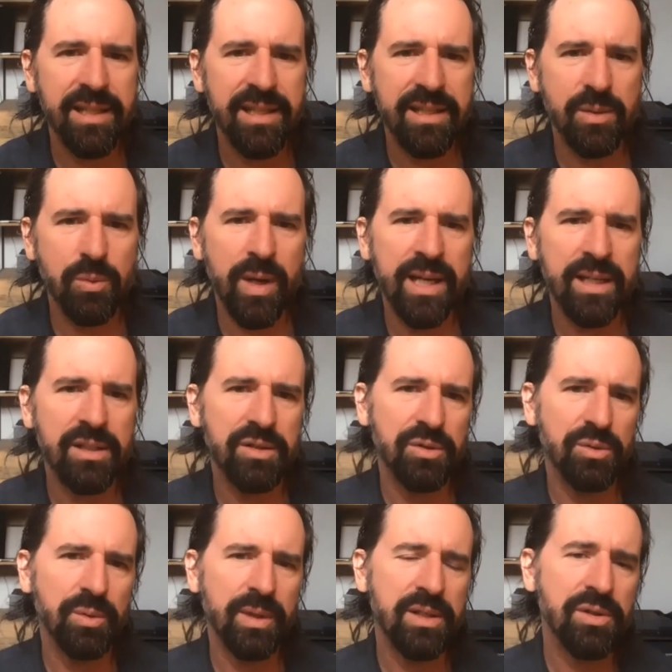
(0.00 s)
is a way to
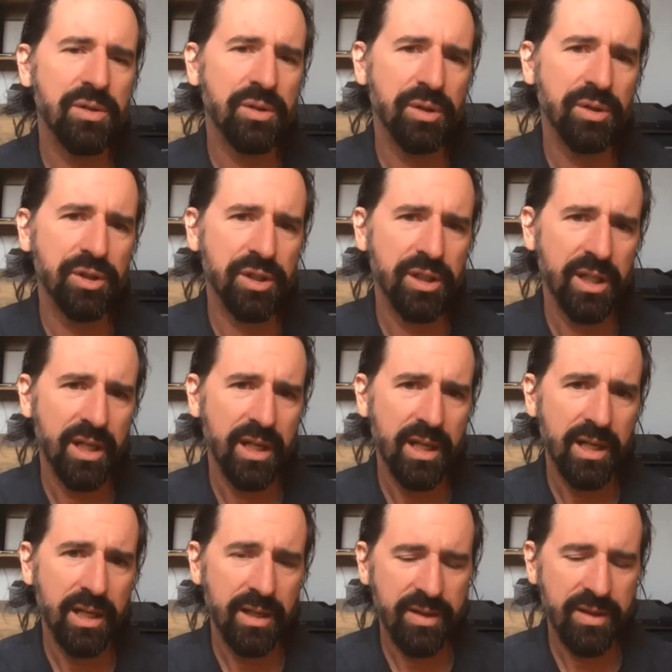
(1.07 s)
do research
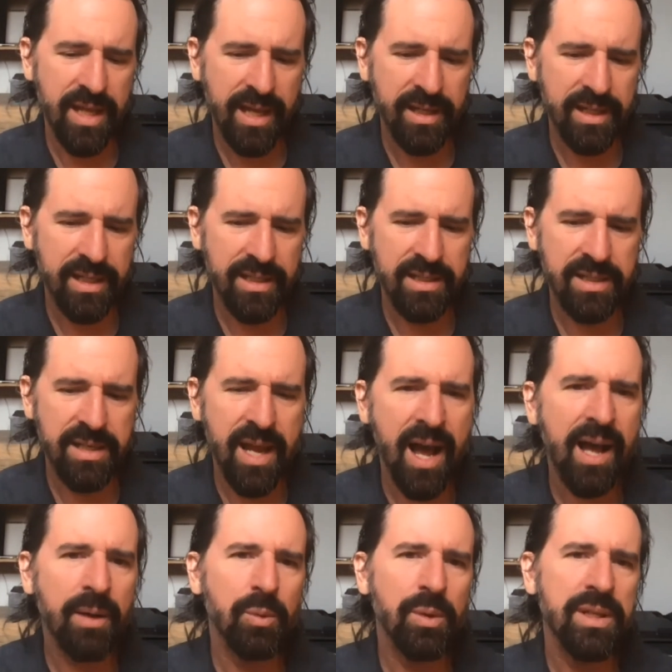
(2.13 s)
that is
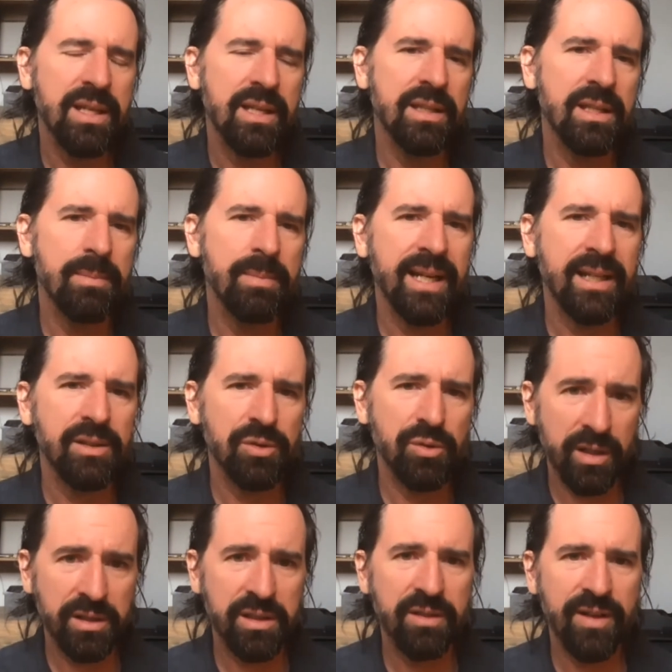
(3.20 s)
not within the main
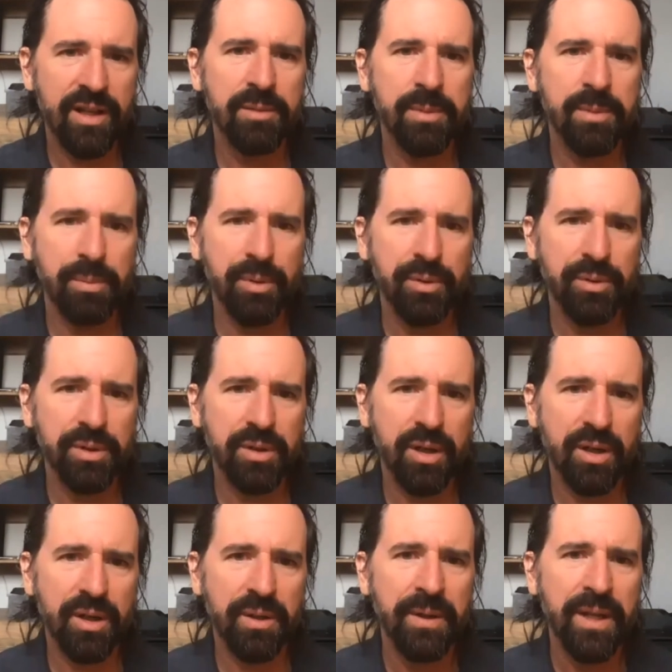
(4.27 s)
drug development
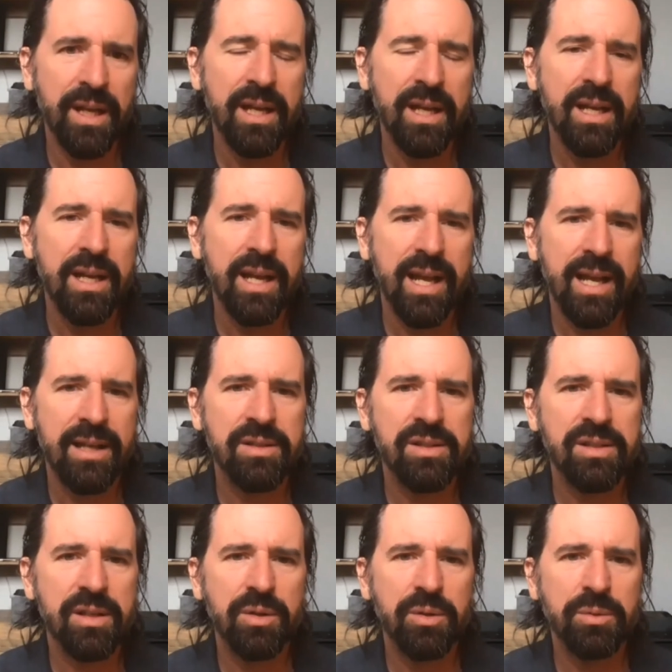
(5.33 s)
protocol. And
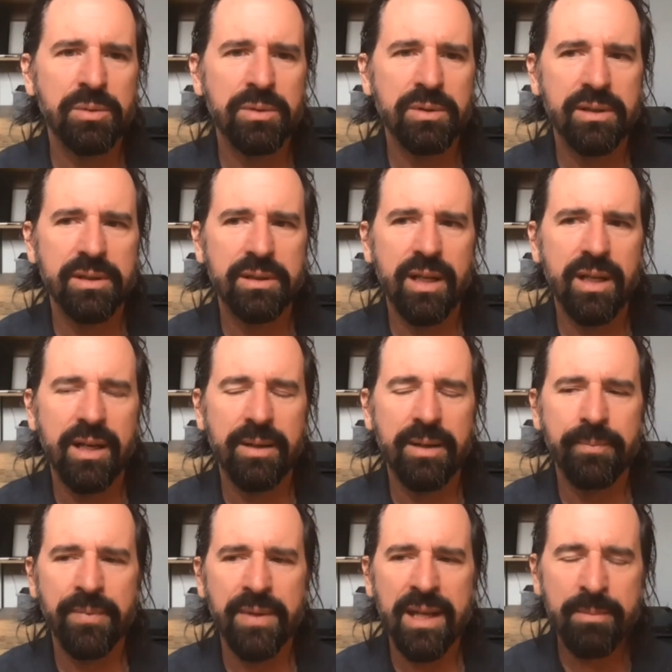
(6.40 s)
so
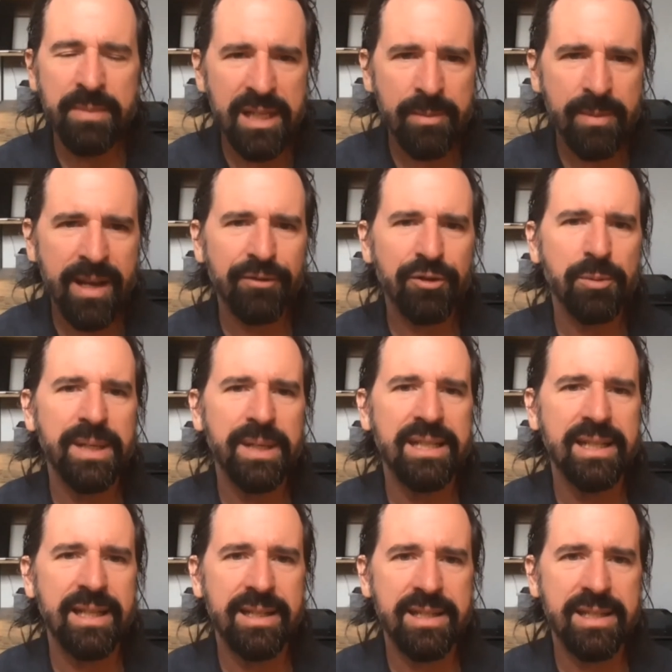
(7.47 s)
MDMA for
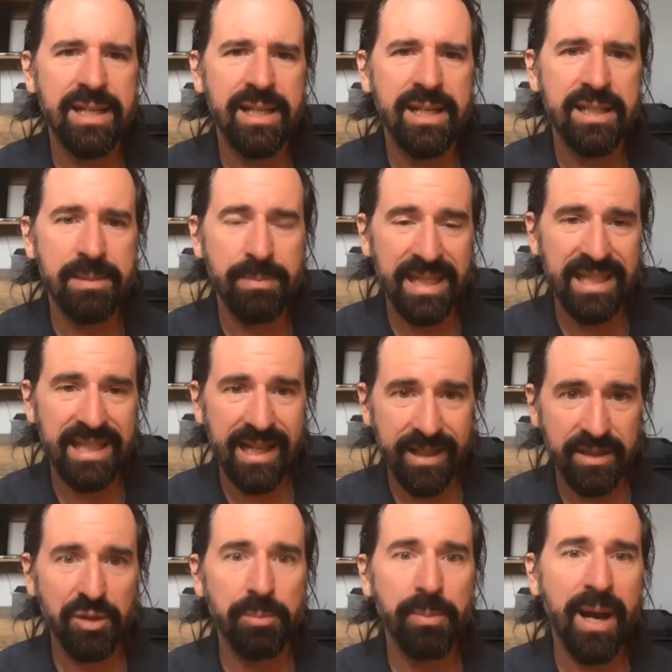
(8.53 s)
PTSD is being
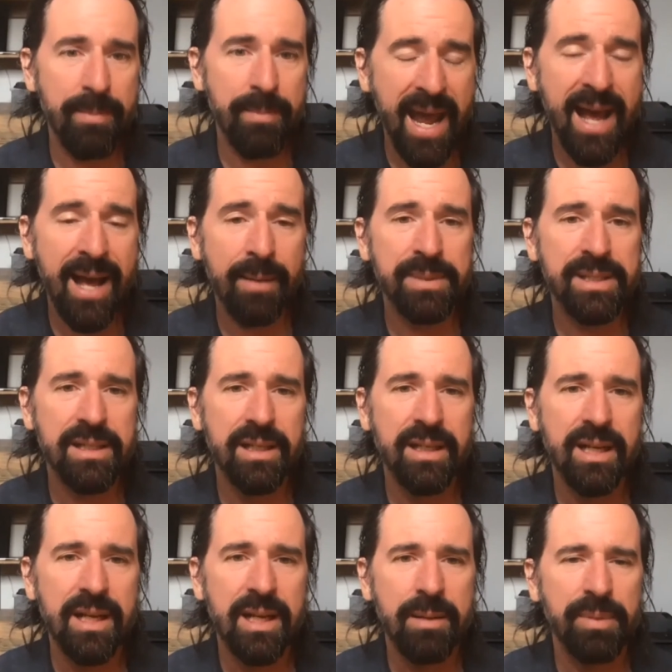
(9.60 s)
handled by MAPS.
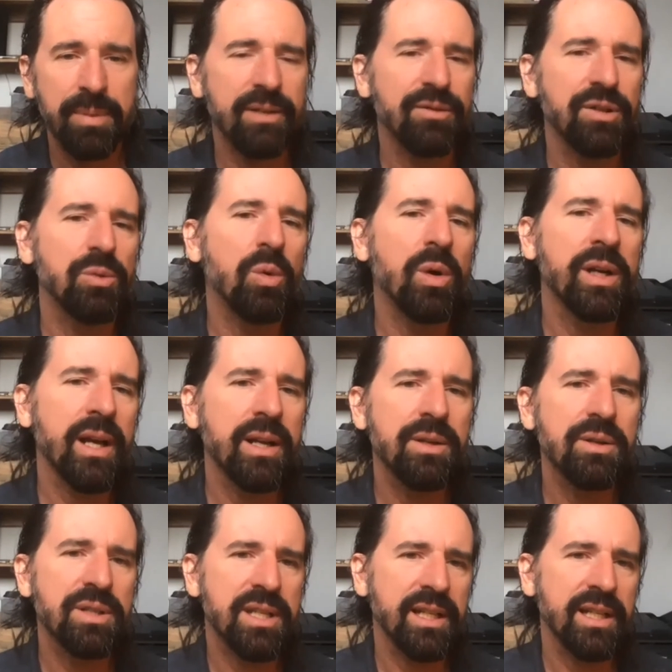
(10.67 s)
But if you want to
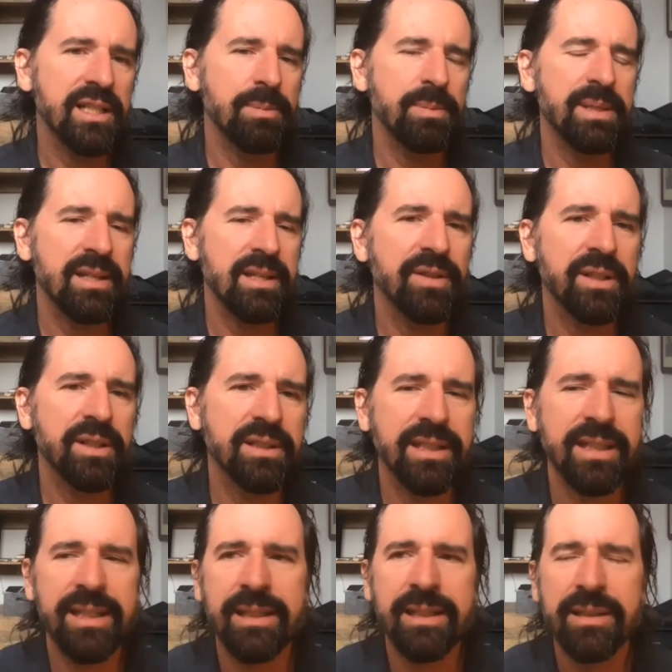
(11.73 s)
understand
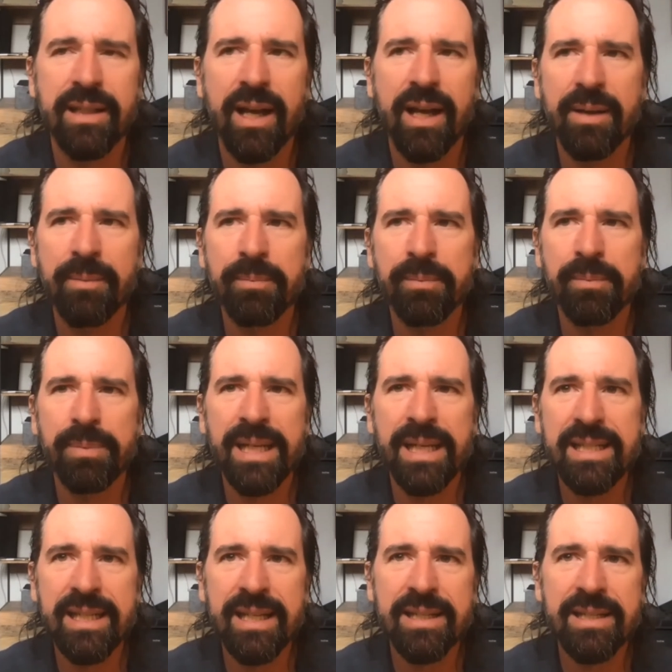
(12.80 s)
specifically
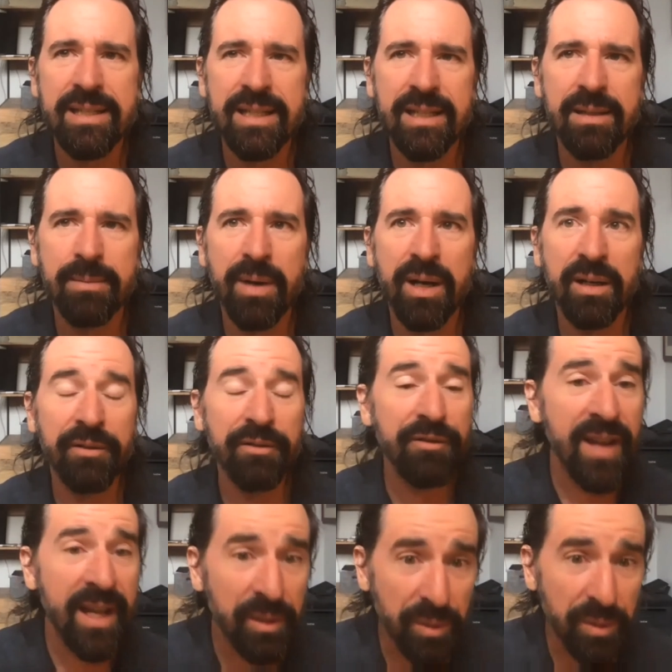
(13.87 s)
PTSD among
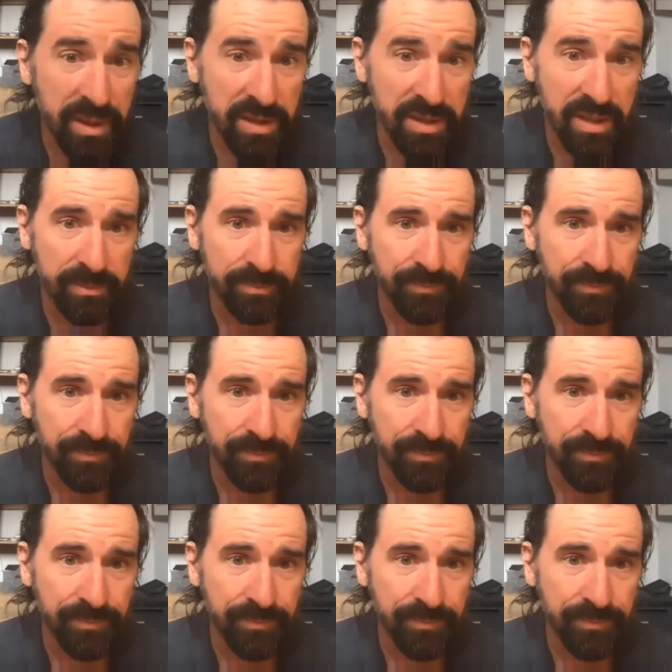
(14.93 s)
veterans,